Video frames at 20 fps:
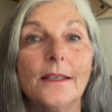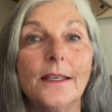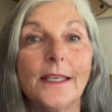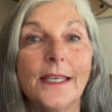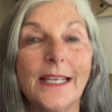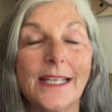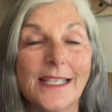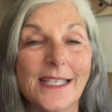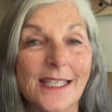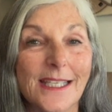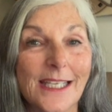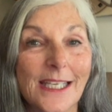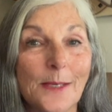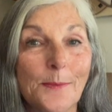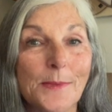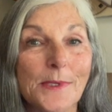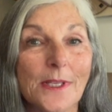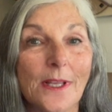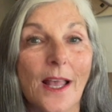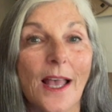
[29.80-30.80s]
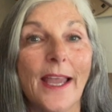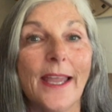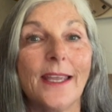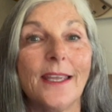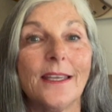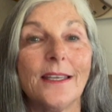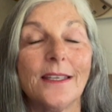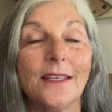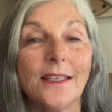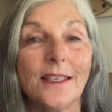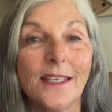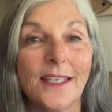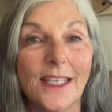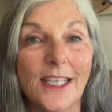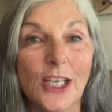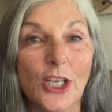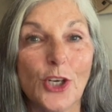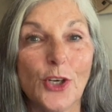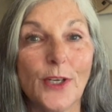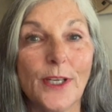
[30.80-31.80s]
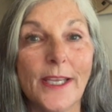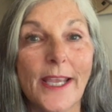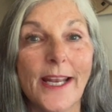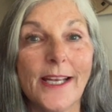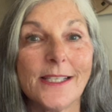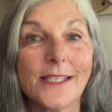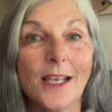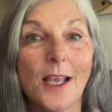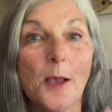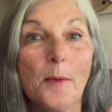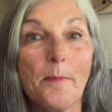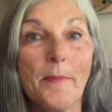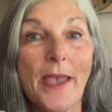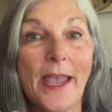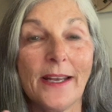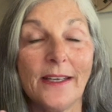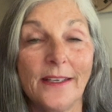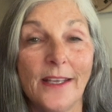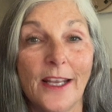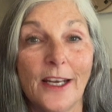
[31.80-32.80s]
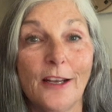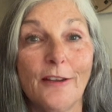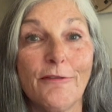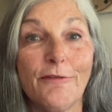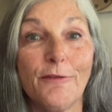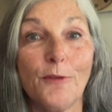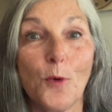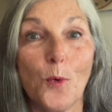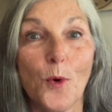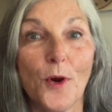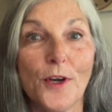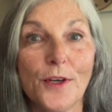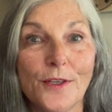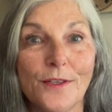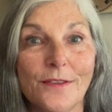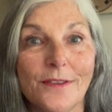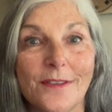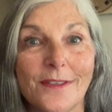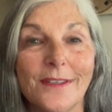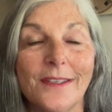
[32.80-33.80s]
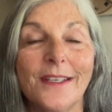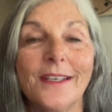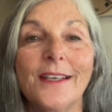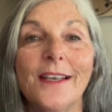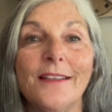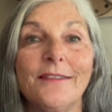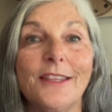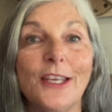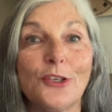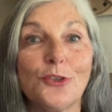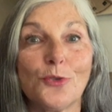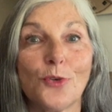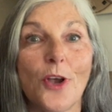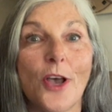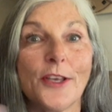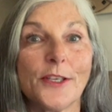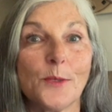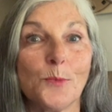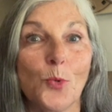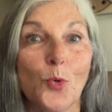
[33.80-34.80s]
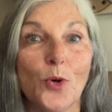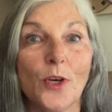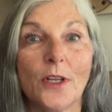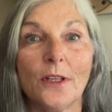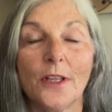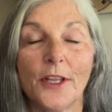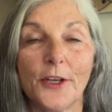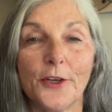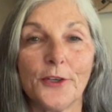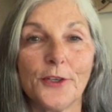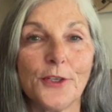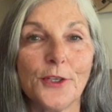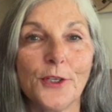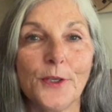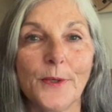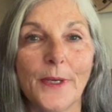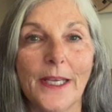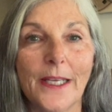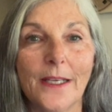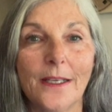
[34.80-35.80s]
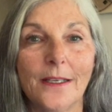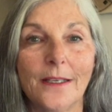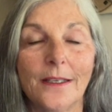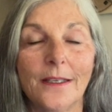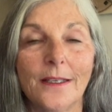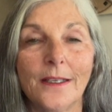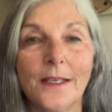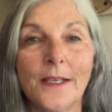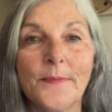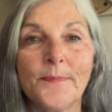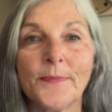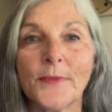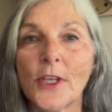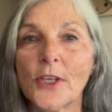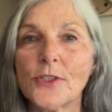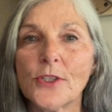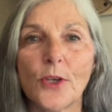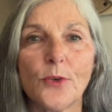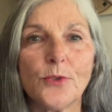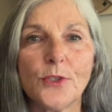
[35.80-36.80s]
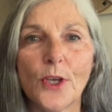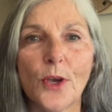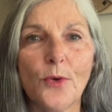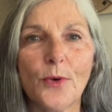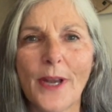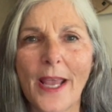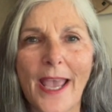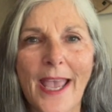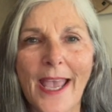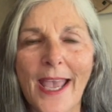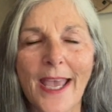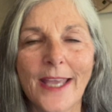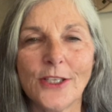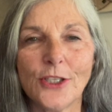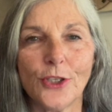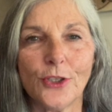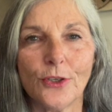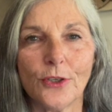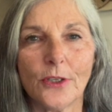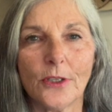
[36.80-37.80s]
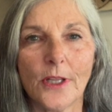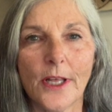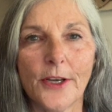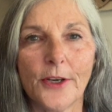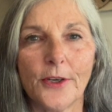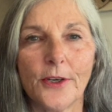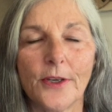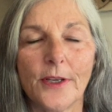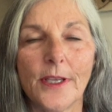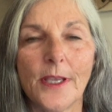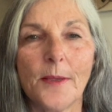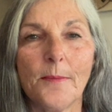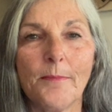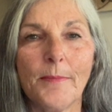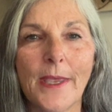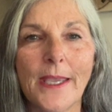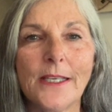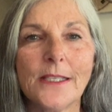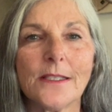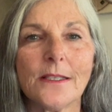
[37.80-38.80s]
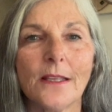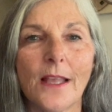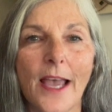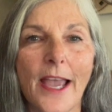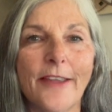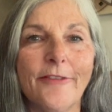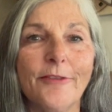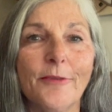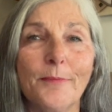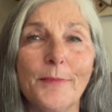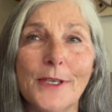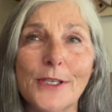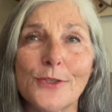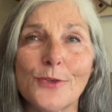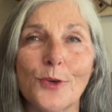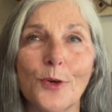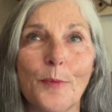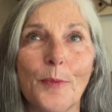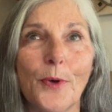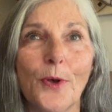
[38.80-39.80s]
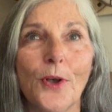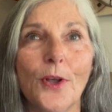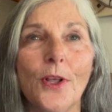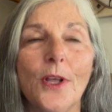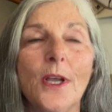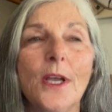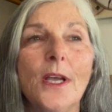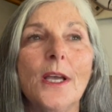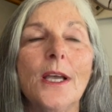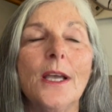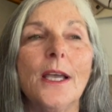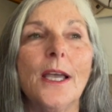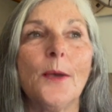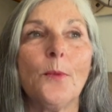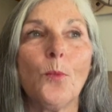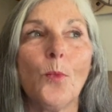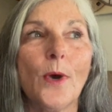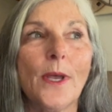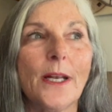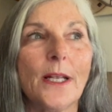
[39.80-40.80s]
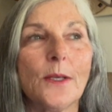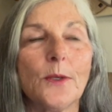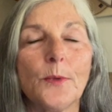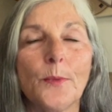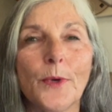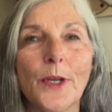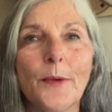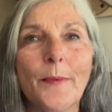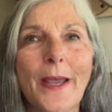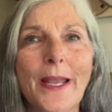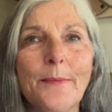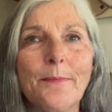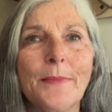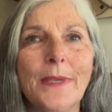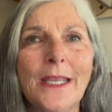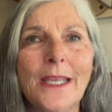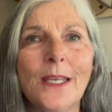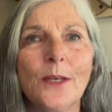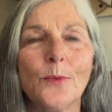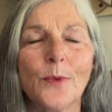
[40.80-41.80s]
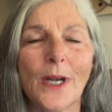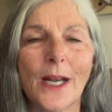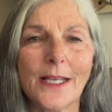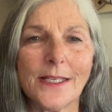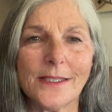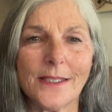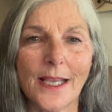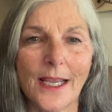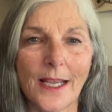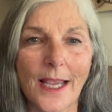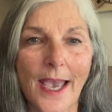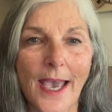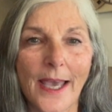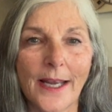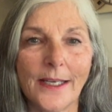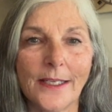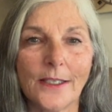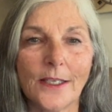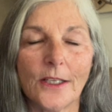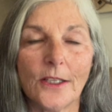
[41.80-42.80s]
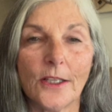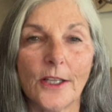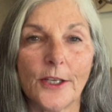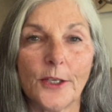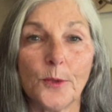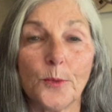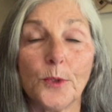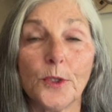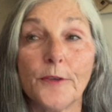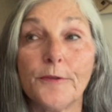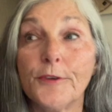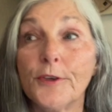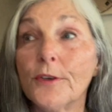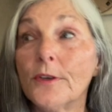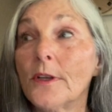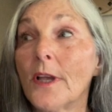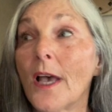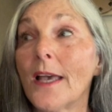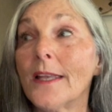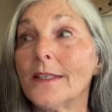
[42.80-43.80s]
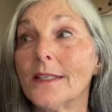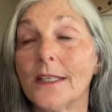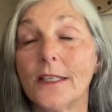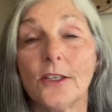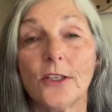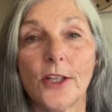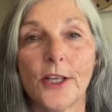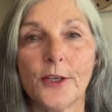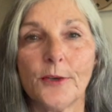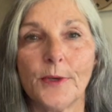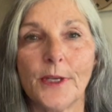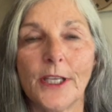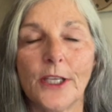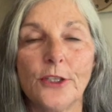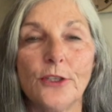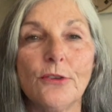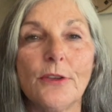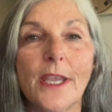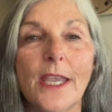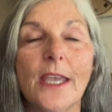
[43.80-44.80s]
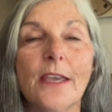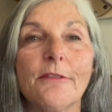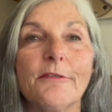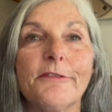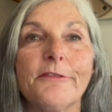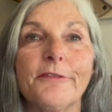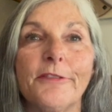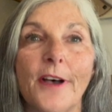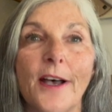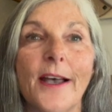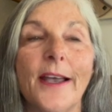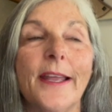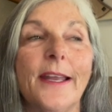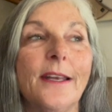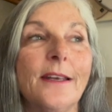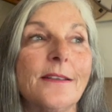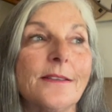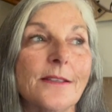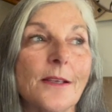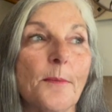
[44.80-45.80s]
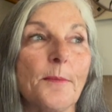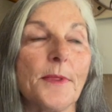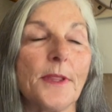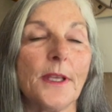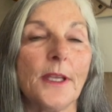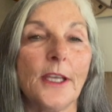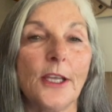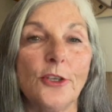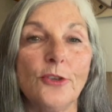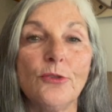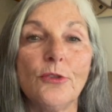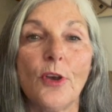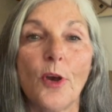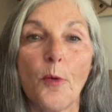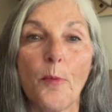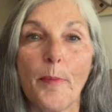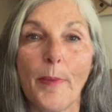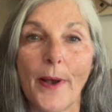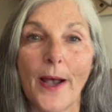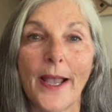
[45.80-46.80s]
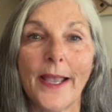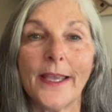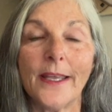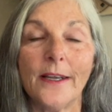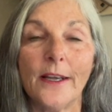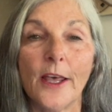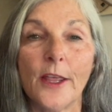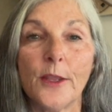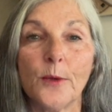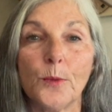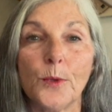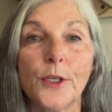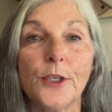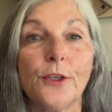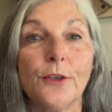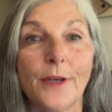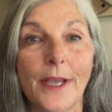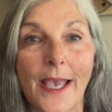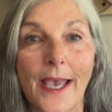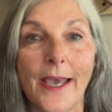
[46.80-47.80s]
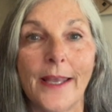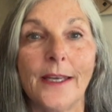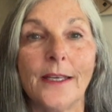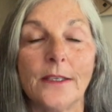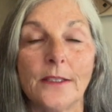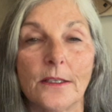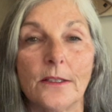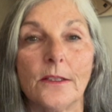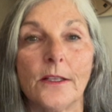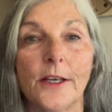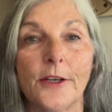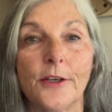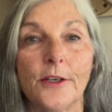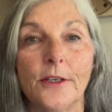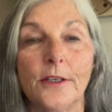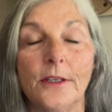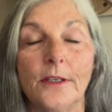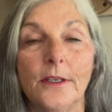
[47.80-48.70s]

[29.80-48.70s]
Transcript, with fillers: it seems like it creates a magnetic force that draws more clutter to it. So don't add to your clutter. It makes life miserable. And what what do I mean when I say adding to clutter? Well, if you're not decluttering and you can't find something and you go buy another one, you're adding to clutter.